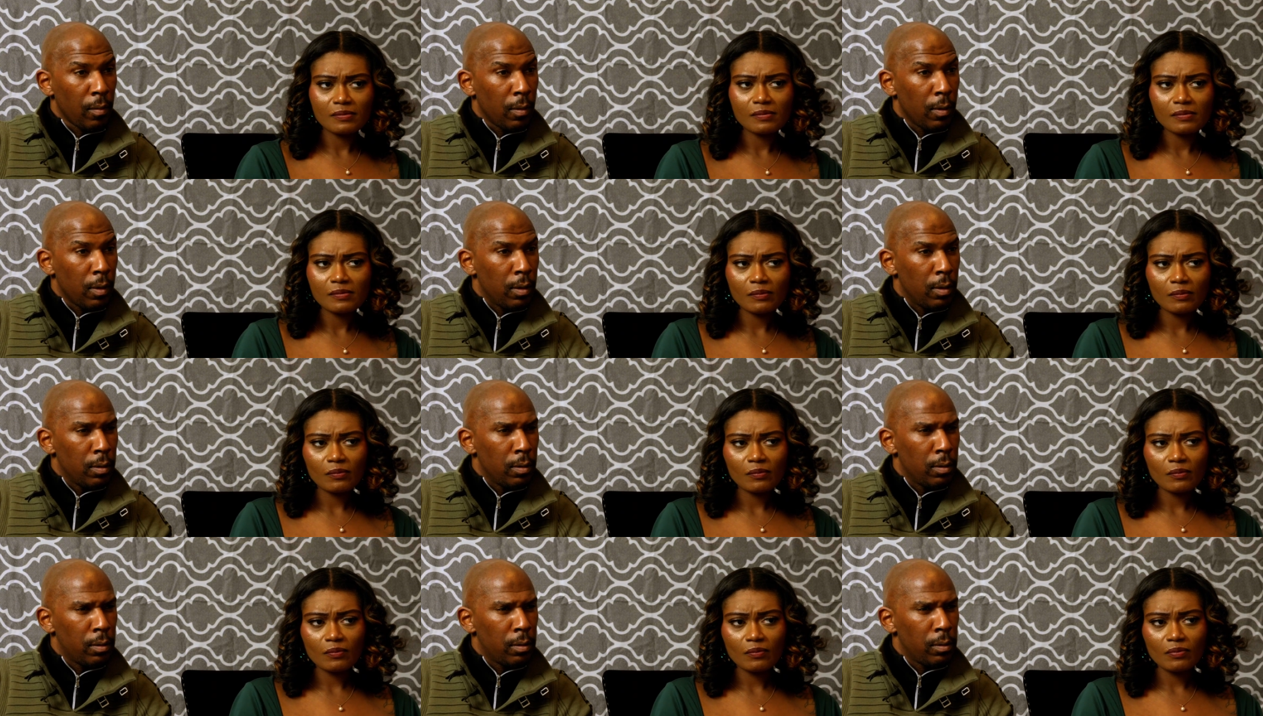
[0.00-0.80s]

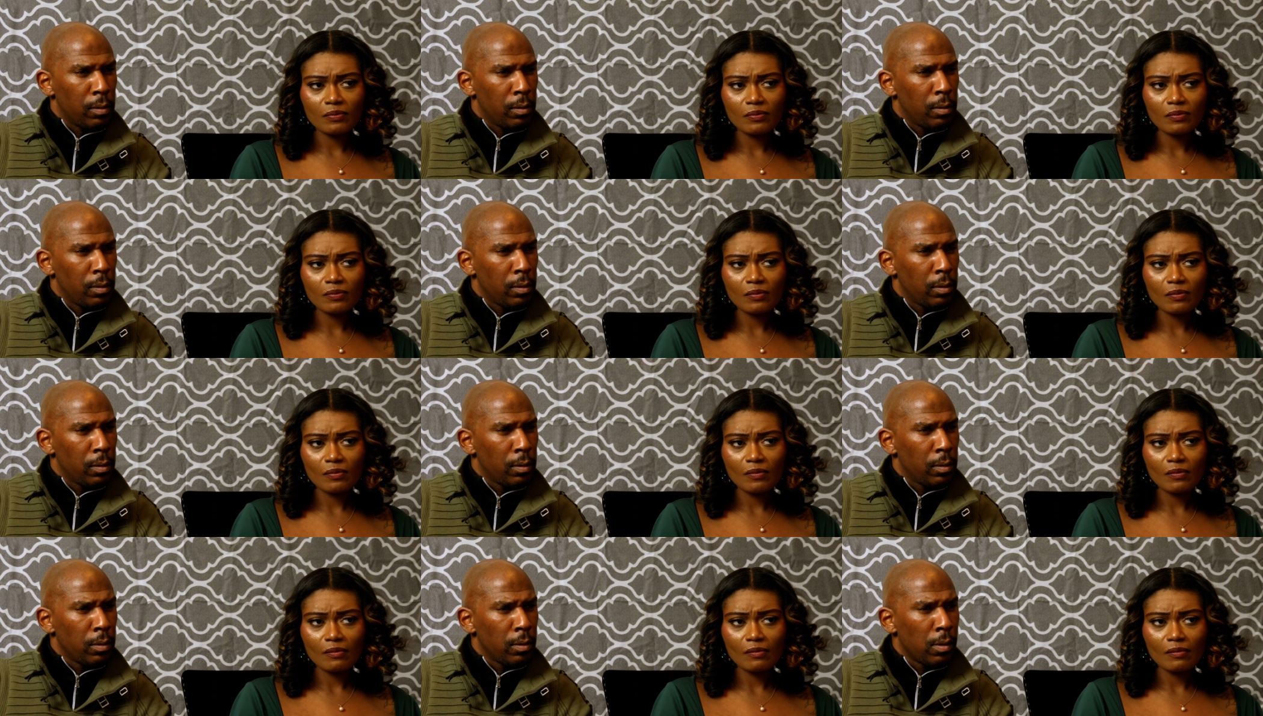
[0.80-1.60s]
Speaker 1: Oh, you
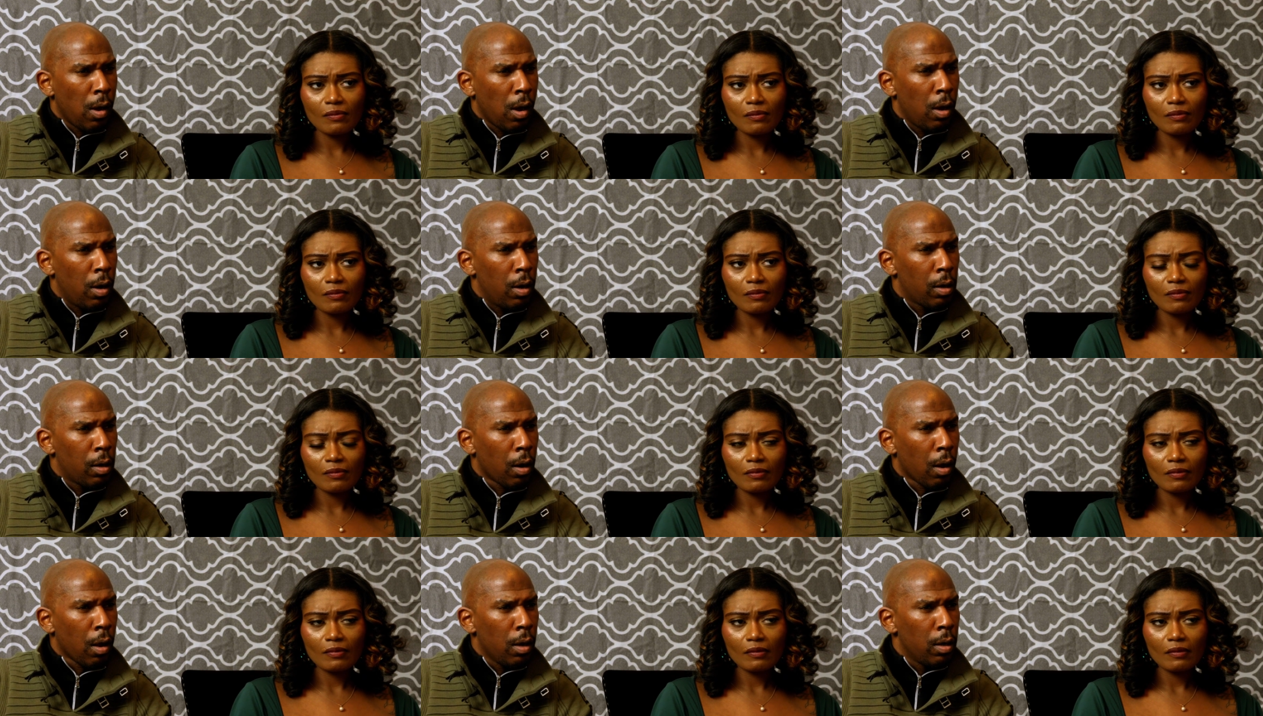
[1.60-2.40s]
know. Sorry.
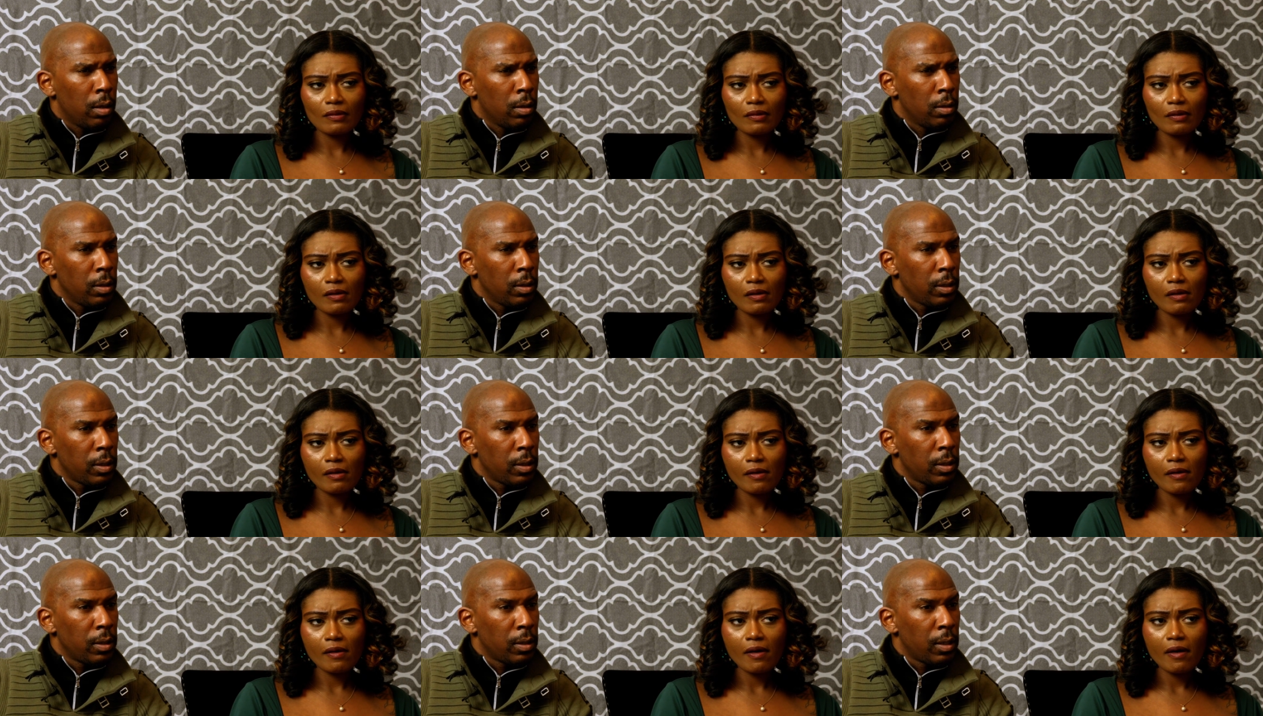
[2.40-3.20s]
Anyways.
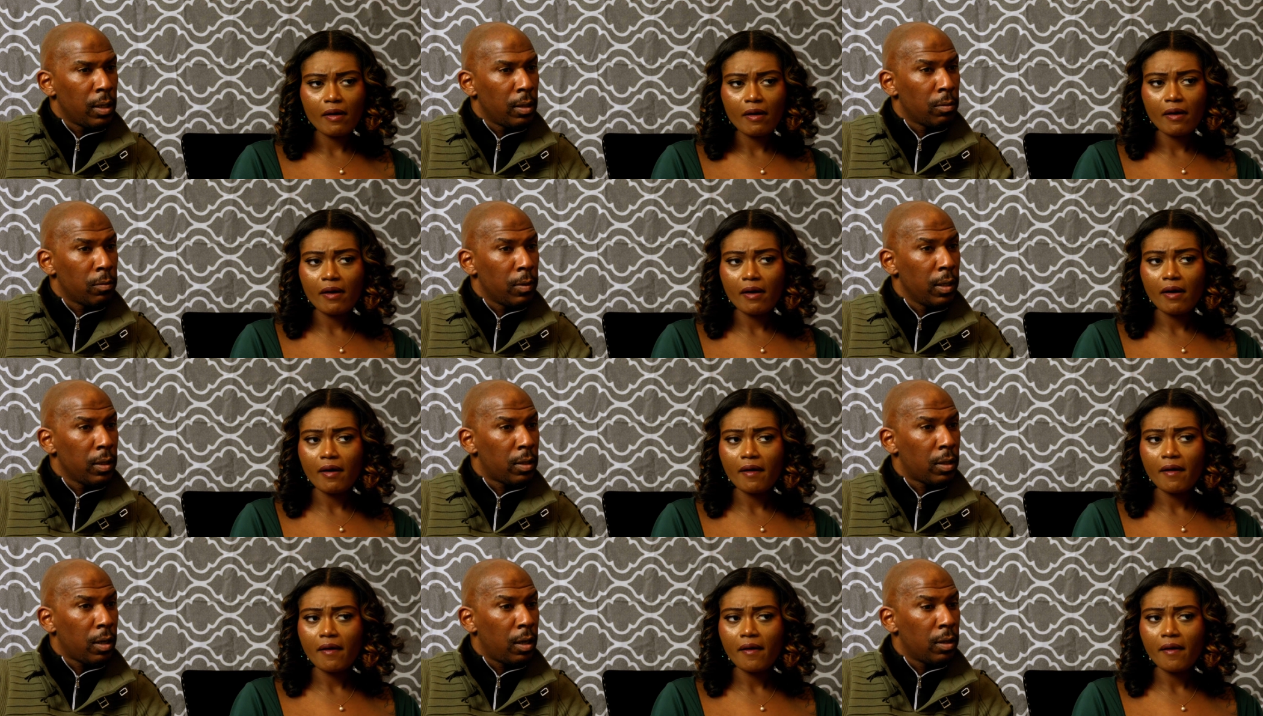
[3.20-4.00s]
And Let's we
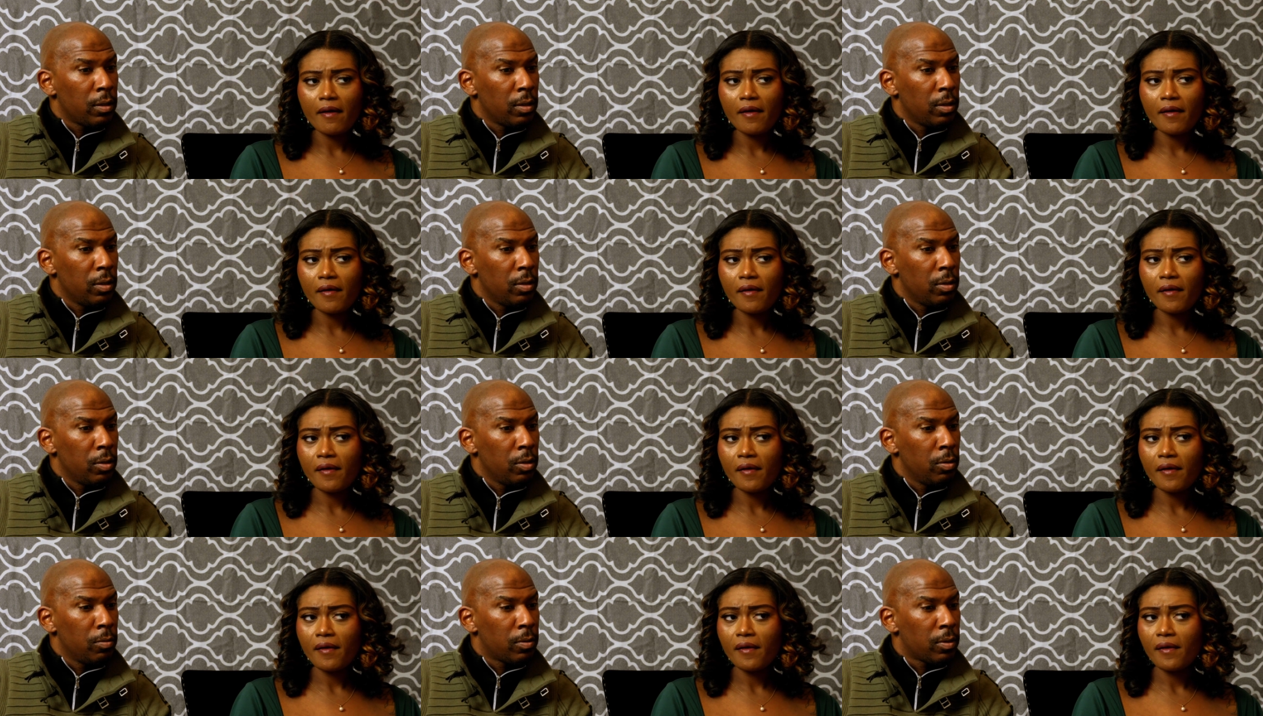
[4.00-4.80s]
thought eat.
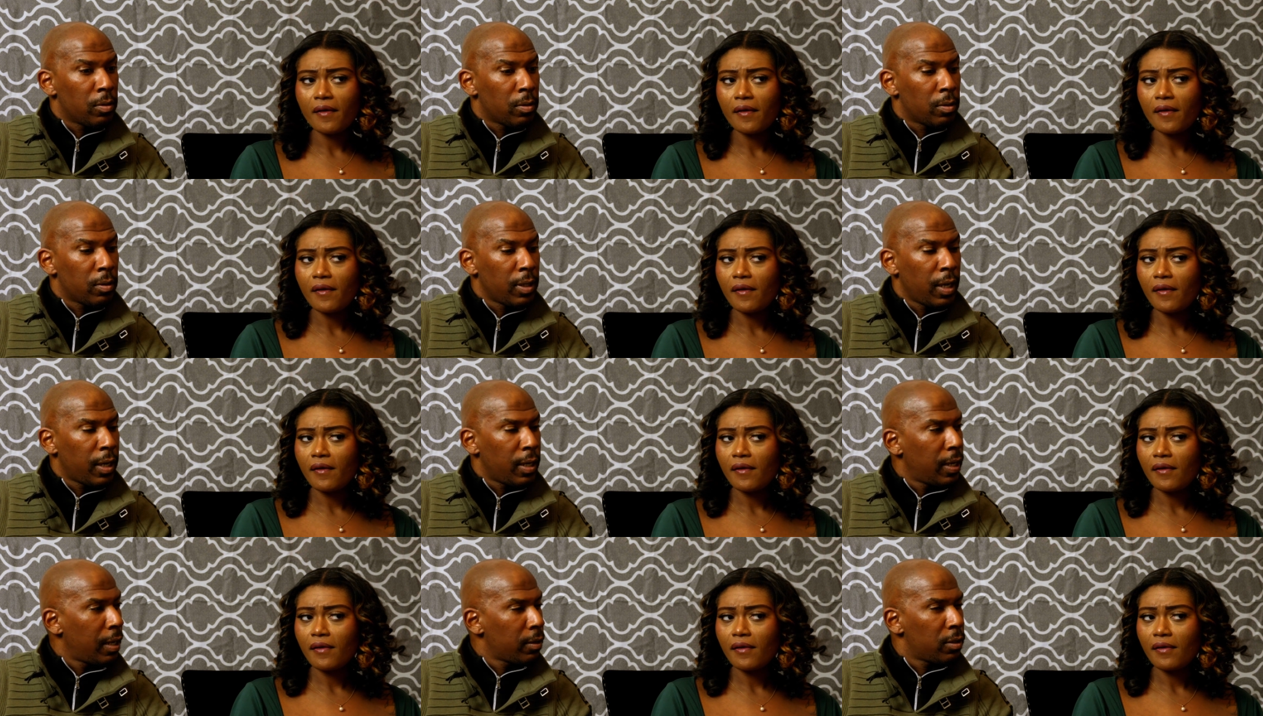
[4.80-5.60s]
you were
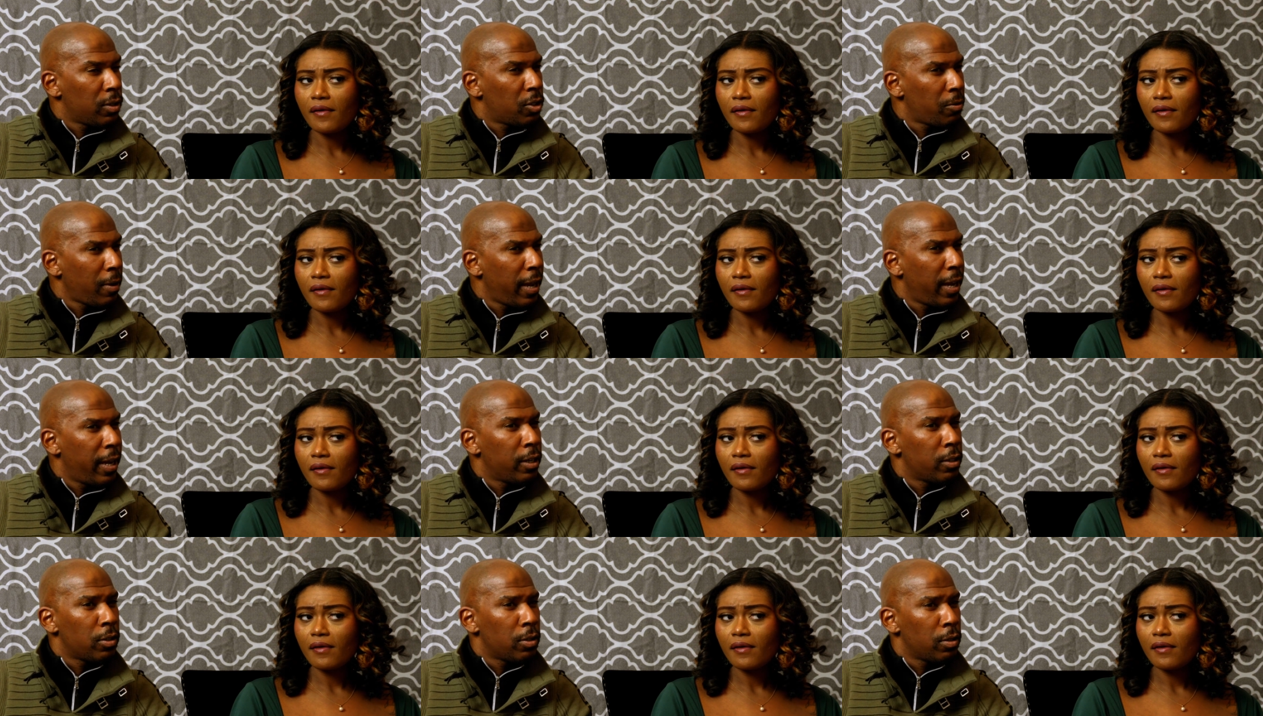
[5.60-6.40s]
taking out the
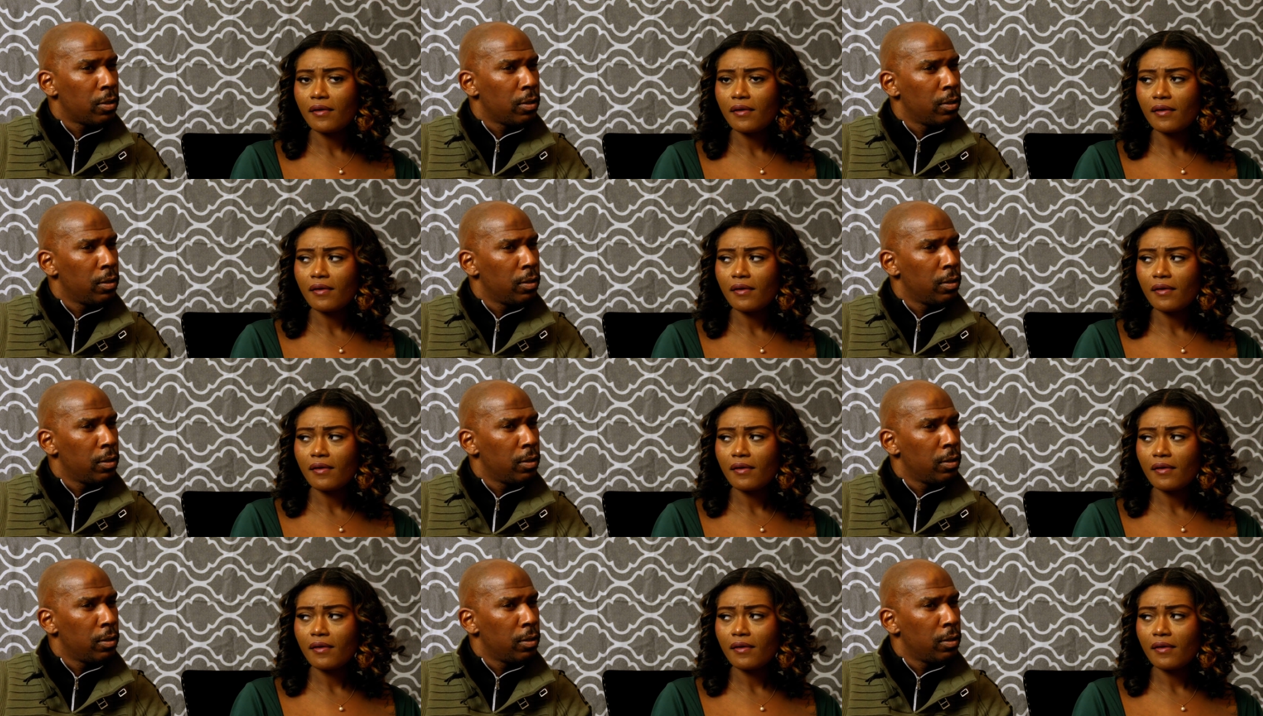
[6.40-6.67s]
trash.